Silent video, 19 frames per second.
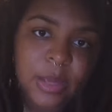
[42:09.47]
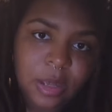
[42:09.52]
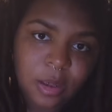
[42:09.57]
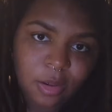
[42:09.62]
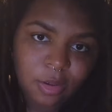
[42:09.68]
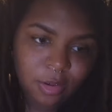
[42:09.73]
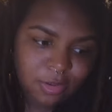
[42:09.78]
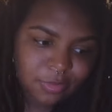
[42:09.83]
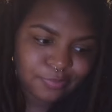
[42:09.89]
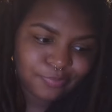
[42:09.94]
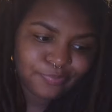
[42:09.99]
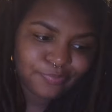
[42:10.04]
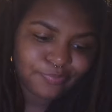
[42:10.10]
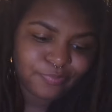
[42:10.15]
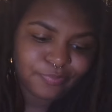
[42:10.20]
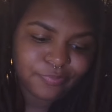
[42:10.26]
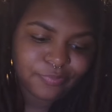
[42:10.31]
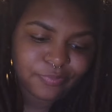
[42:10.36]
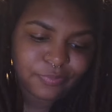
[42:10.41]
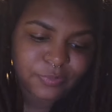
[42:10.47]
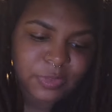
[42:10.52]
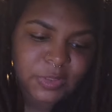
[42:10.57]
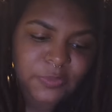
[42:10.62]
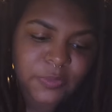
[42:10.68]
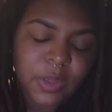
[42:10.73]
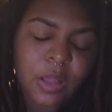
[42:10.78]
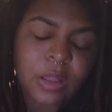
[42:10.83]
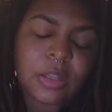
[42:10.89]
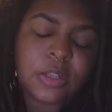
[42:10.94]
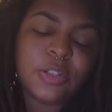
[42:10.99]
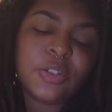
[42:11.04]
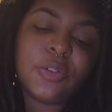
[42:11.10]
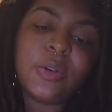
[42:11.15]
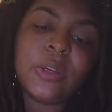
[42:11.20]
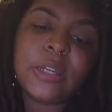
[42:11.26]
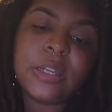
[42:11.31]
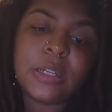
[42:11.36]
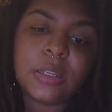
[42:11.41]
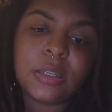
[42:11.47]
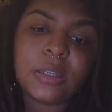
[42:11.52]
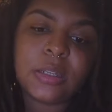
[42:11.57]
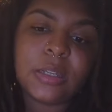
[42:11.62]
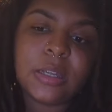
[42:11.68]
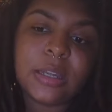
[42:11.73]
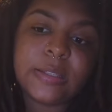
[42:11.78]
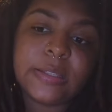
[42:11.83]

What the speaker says: of my haul. If y'all enjoyed it,